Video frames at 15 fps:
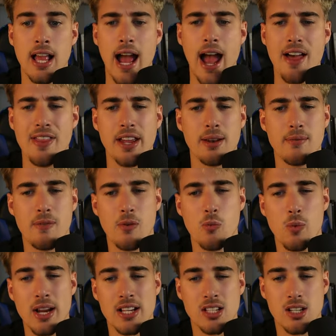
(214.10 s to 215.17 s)
And then
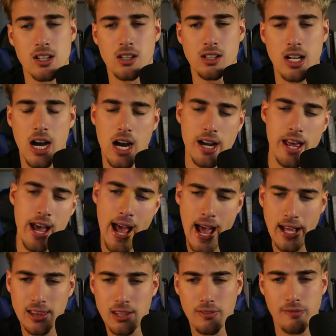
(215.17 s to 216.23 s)
we still kind of
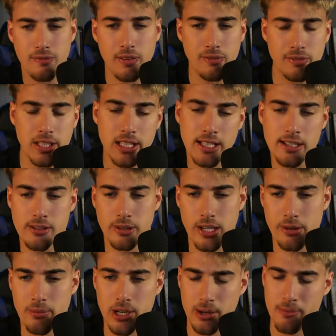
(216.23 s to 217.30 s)
had the 50
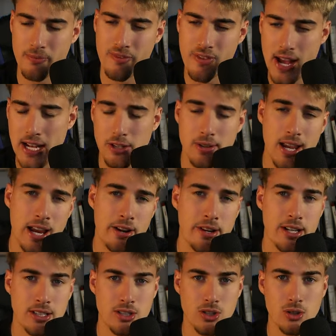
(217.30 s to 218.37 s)
equilibrium value
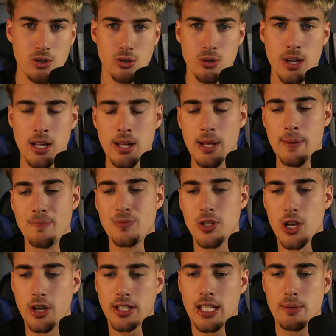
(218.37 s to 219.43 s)
area to,
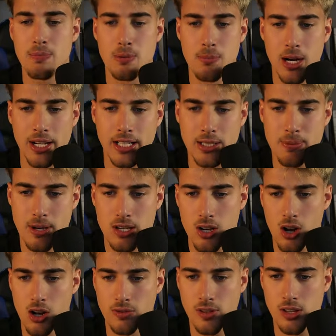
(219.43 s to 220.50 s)
keep in mind, especially
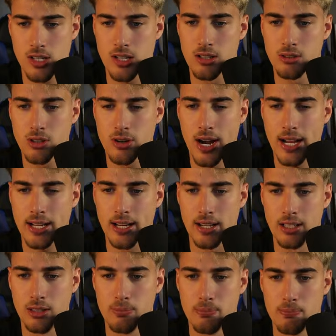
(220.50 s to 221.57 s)
after this little crack and
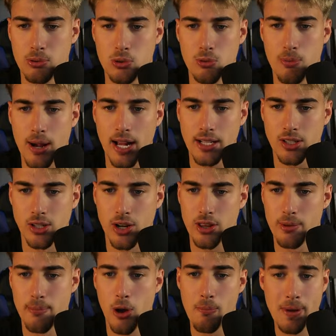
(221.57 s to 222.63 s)
little pullback.
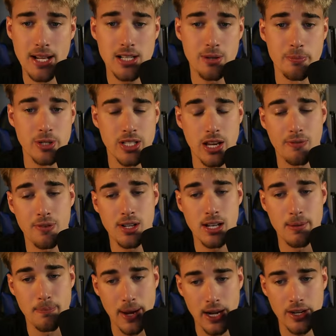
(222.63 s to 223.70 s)
The momentum was
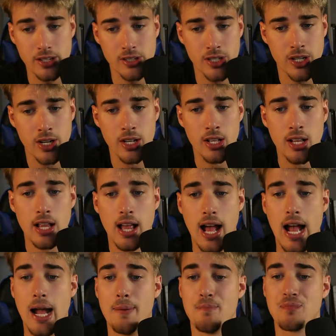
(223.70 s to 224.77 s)
definitely bearish,
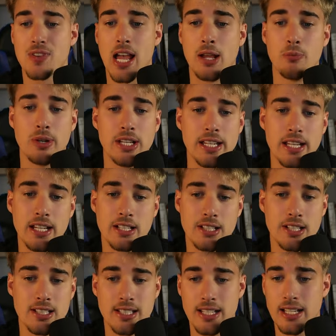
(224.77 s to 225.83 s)
and we needed
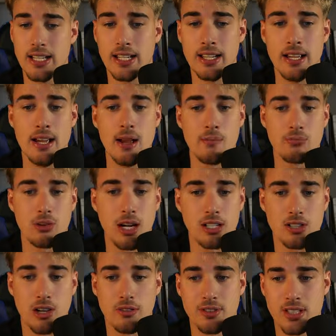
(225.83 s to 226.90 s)
to see
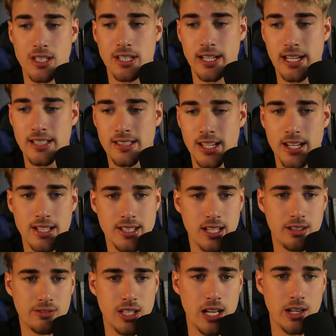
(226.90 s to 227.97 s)
price obviously extend
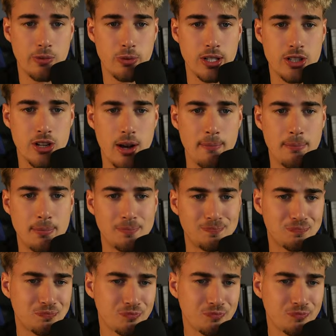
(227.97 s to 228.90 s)
itself down. If we jump